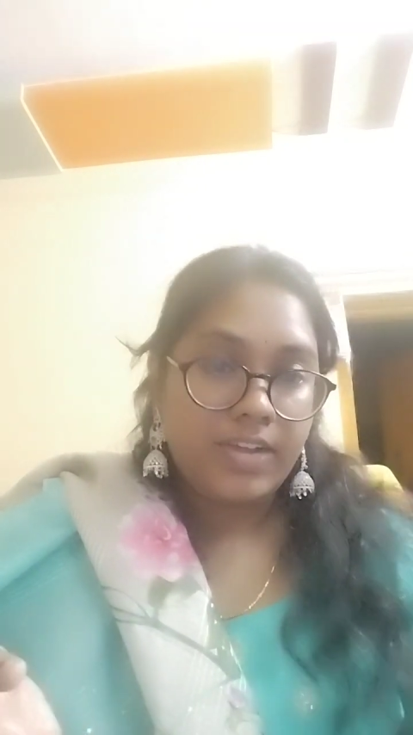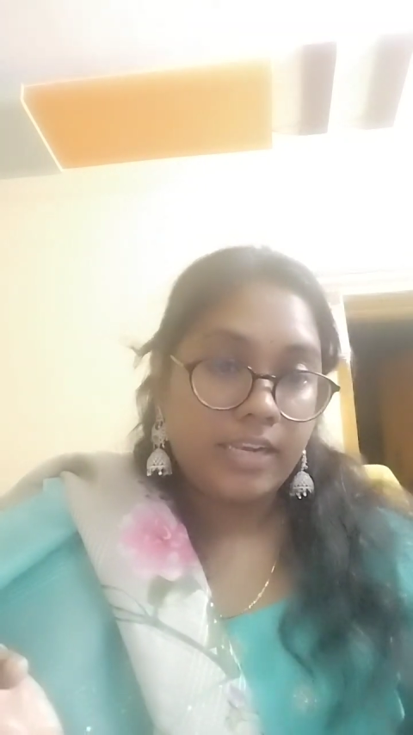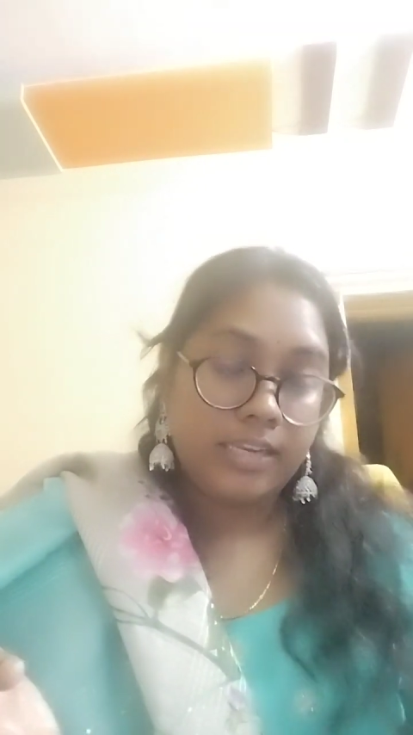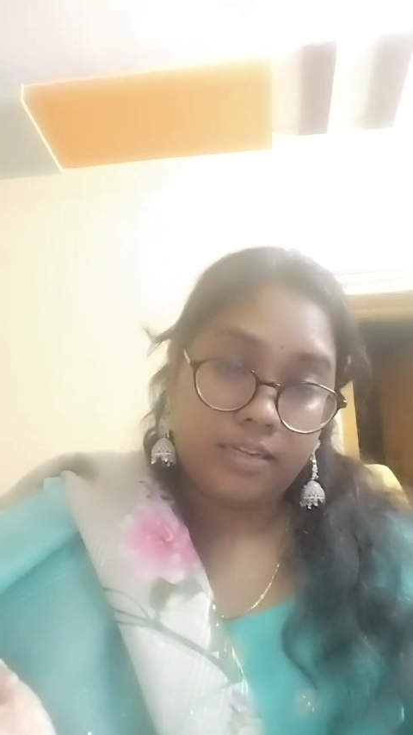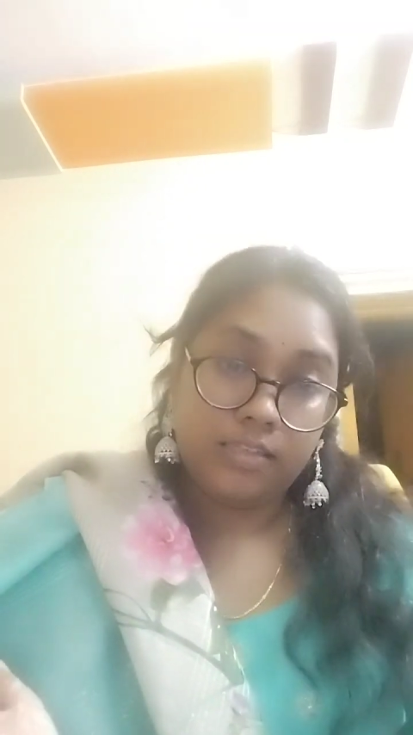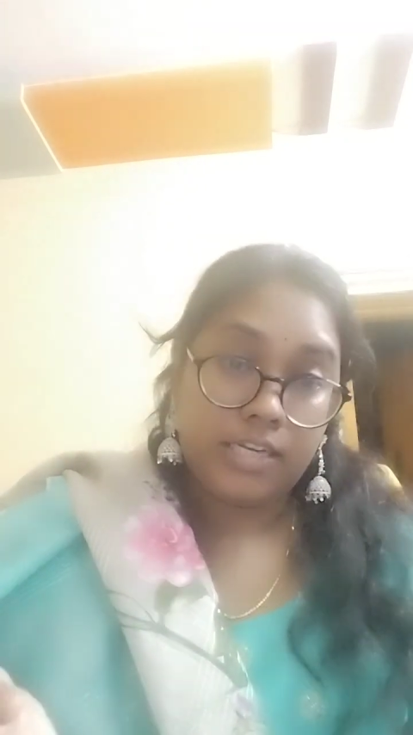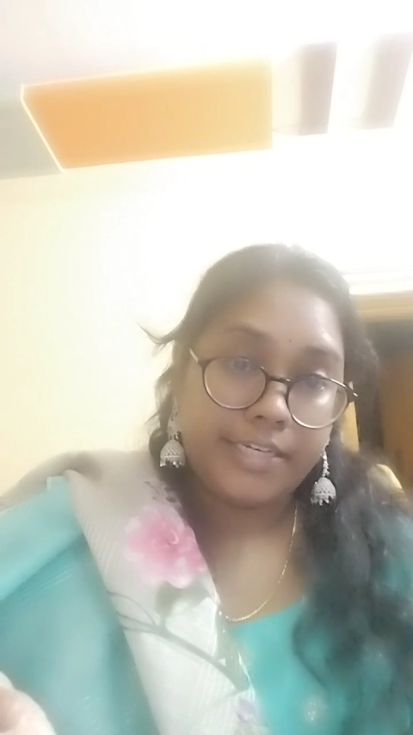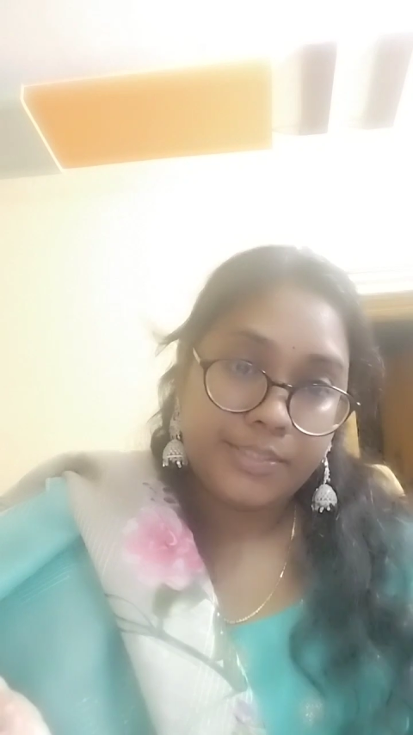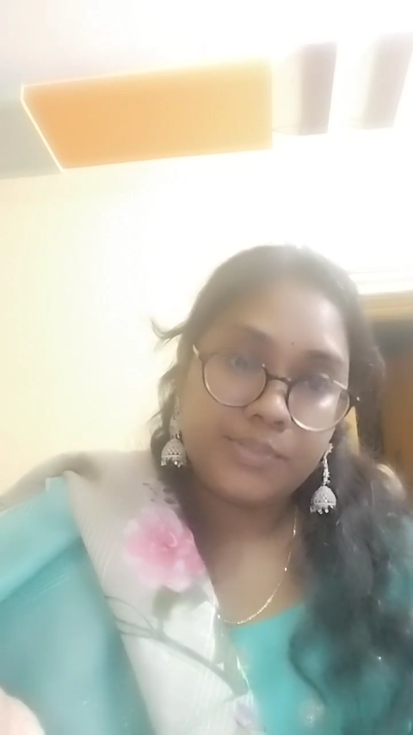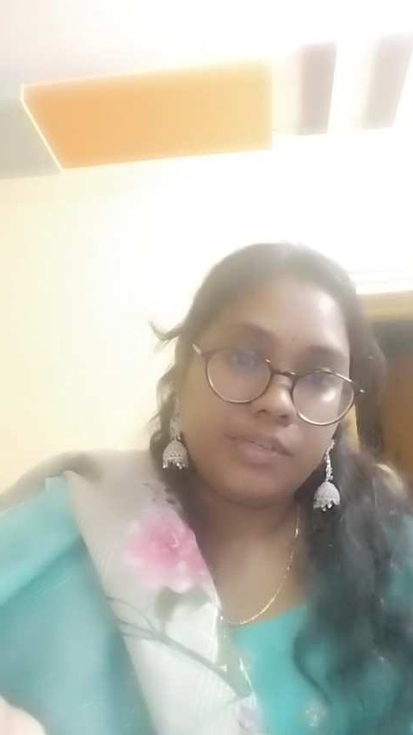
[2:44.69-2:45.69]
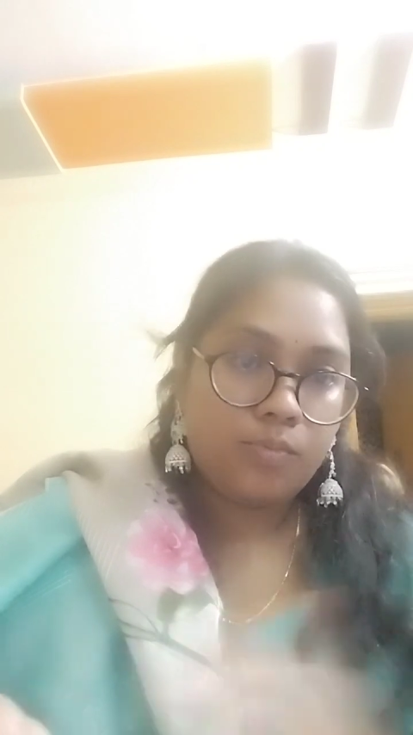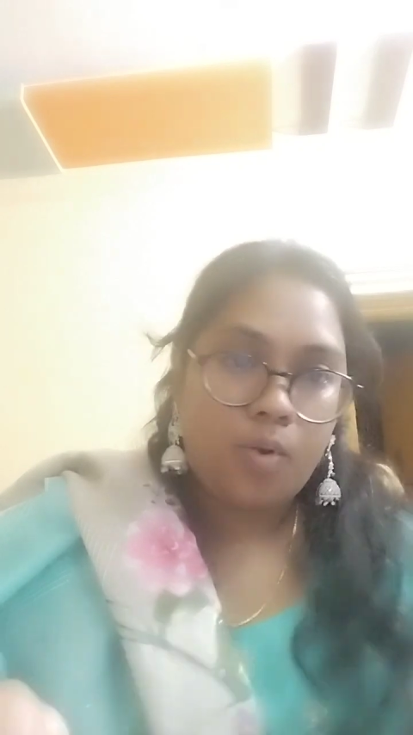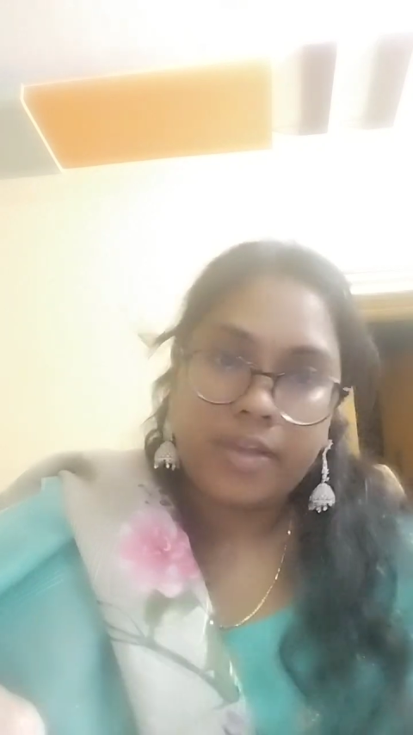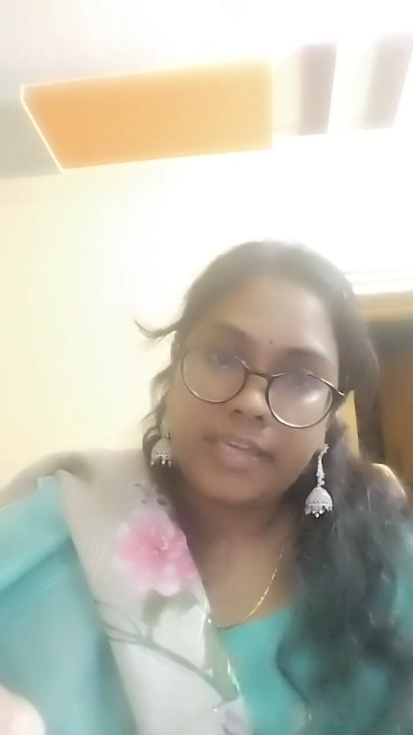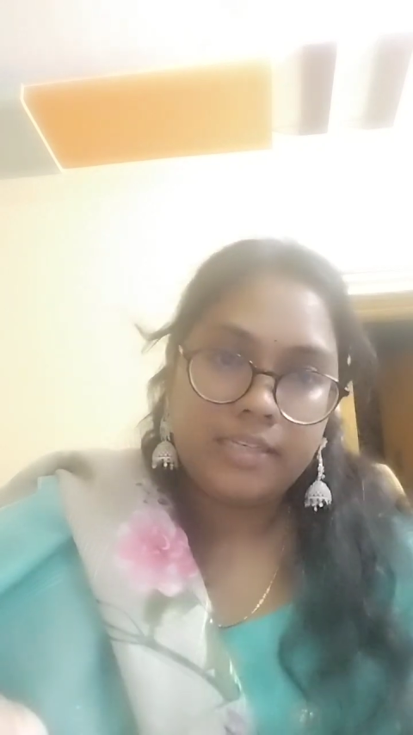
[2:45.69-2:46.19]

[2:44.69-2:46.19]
while continuing walking,